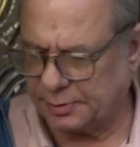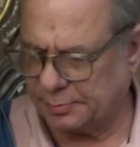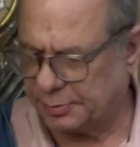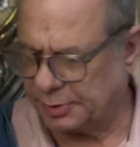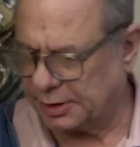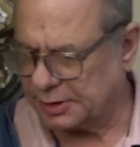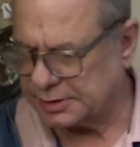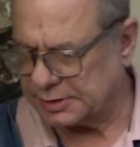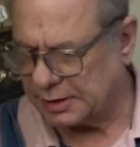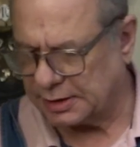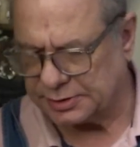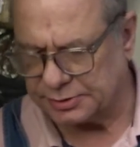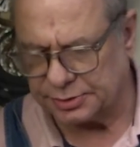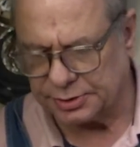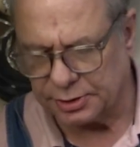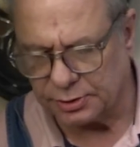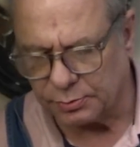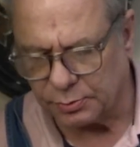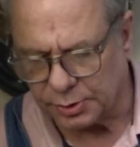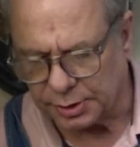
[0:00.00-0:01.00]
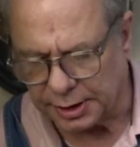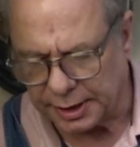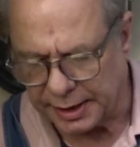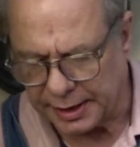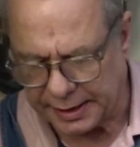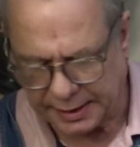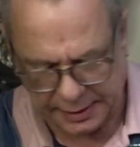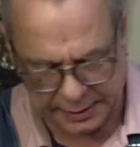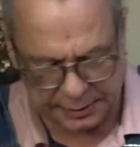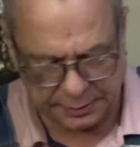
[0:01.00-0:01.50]
because I still want to
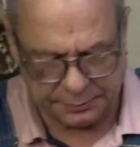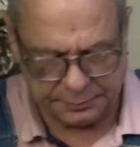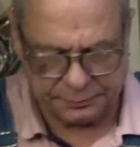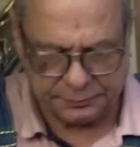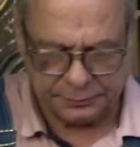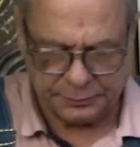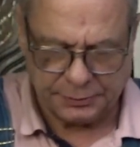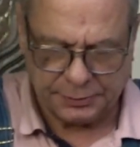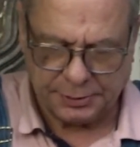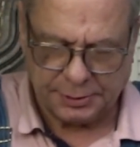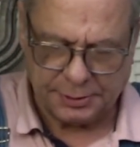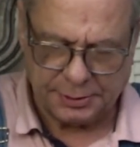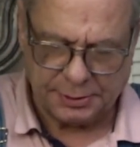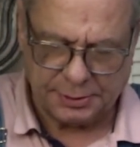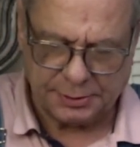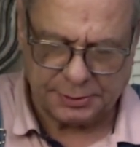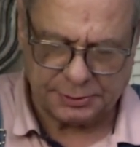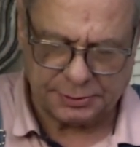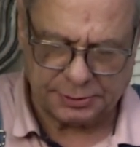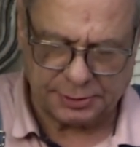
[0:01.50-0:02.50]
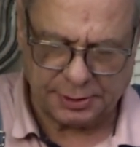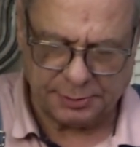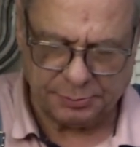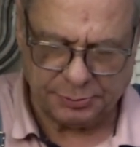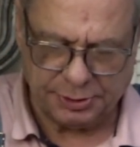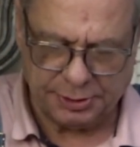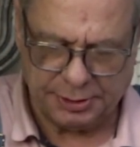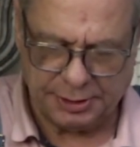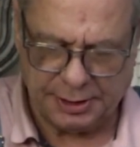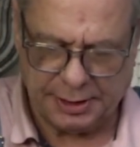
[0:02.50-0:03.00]
add
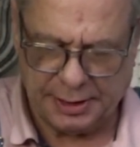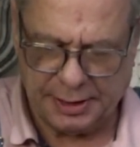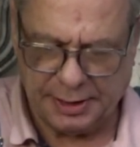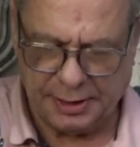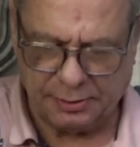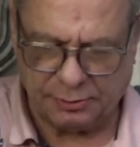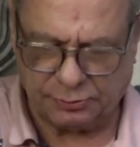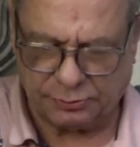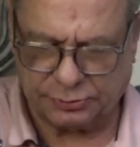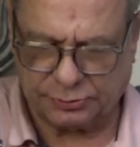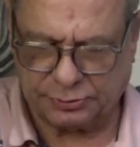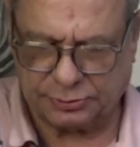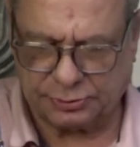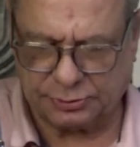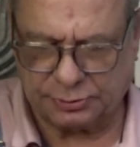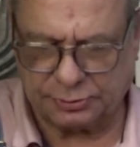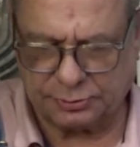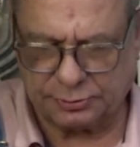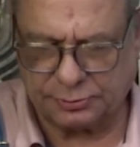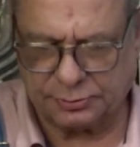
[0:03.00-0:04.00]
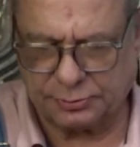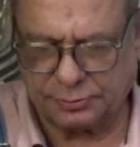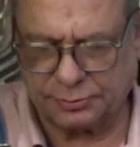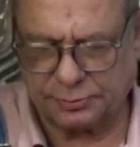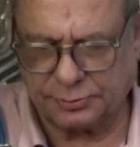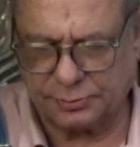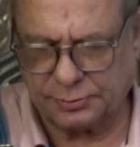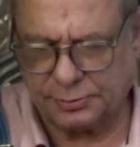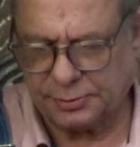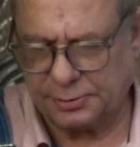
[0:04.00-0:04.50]
something else.
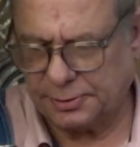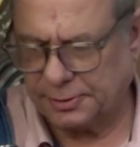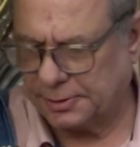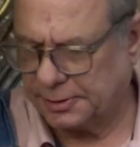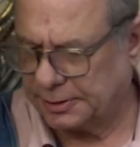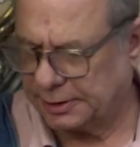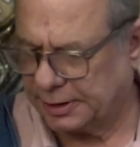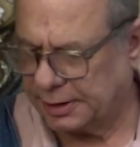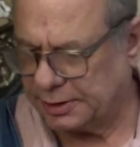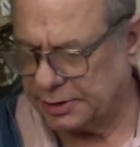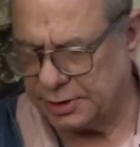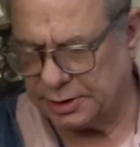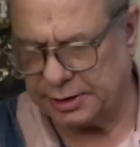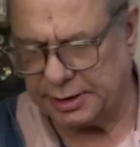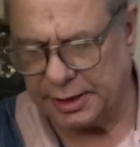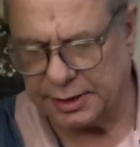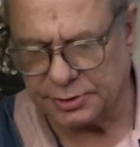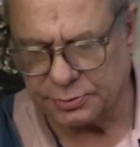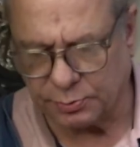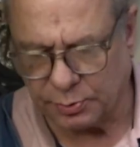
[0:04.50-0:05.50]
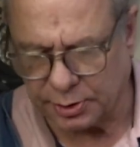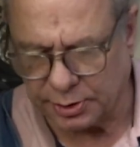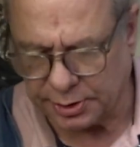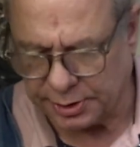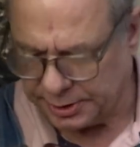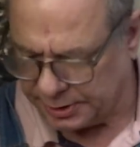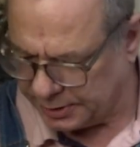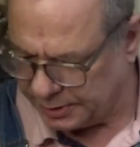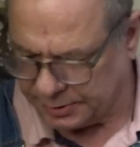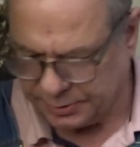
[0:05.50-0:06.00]
Can you guess what
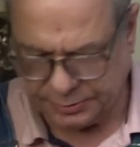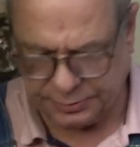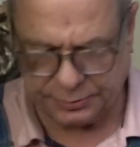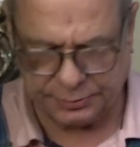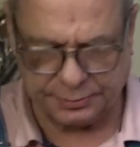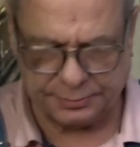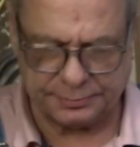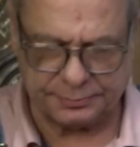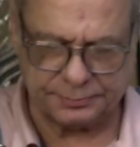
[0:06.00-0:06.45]
it is?